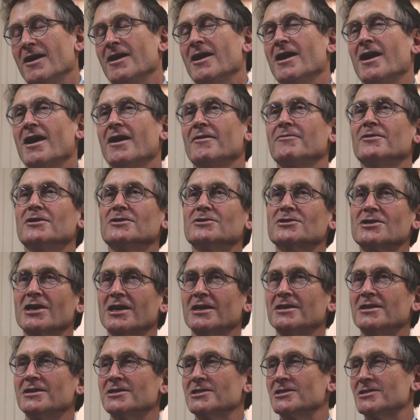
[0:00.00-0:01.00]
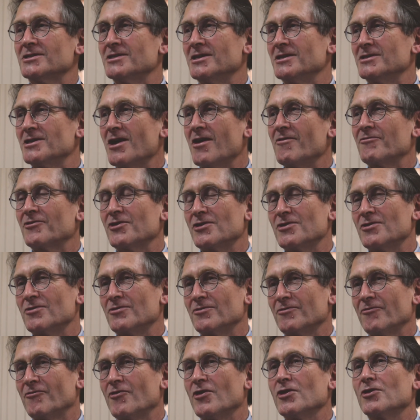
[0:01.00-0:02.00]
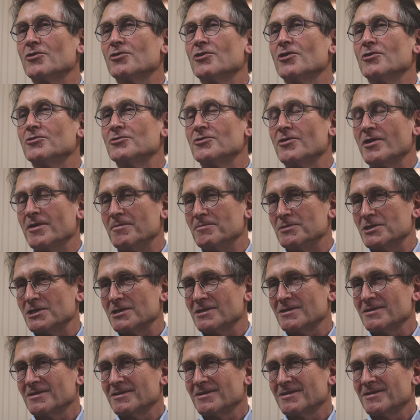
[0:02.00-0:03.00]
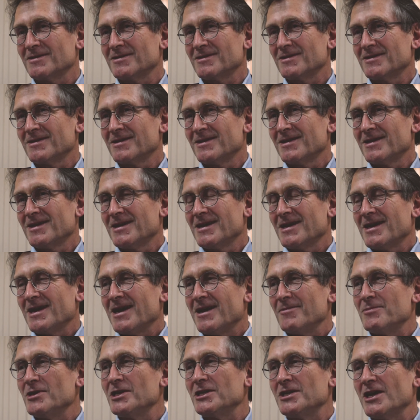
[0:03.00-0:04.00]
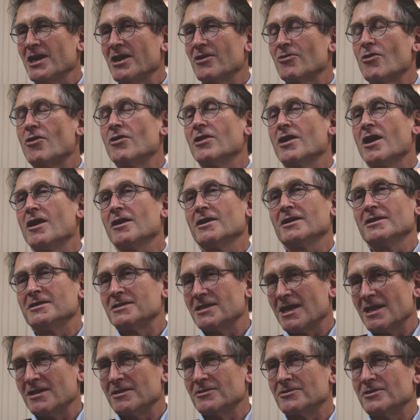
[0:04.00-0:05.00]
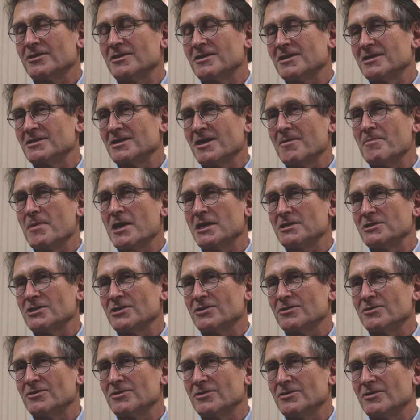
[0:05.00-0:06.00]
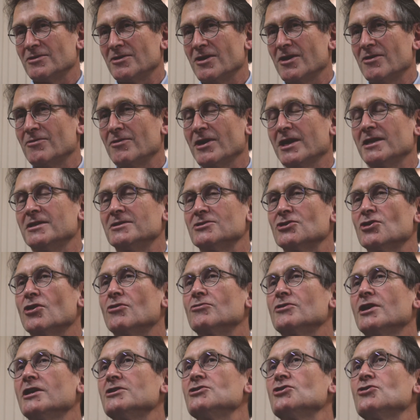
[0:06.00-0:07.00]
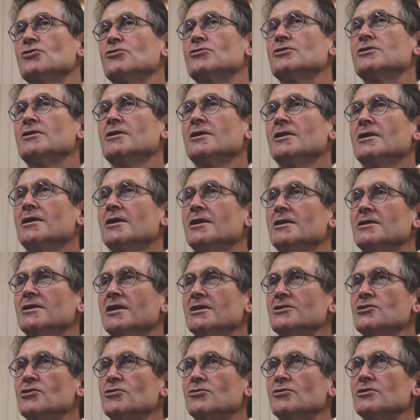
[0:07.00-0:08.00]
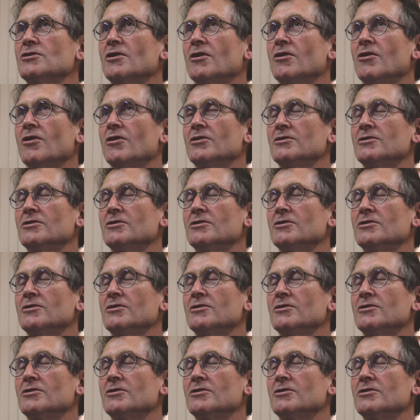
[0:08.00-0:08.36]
I will say this afternoon, follow your dreams. I mean, they are all highly talented, as I mentioned, and so they should